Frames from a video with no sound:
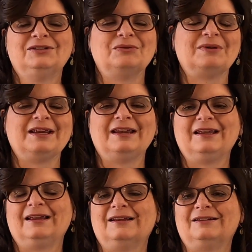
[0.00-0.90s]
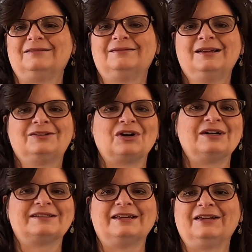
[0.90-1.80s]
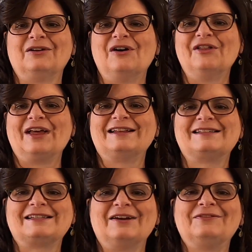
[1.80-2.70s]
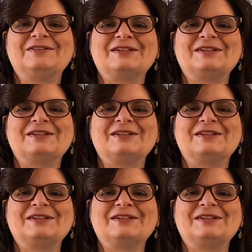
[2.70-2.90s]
donating and tossing and all that stuff.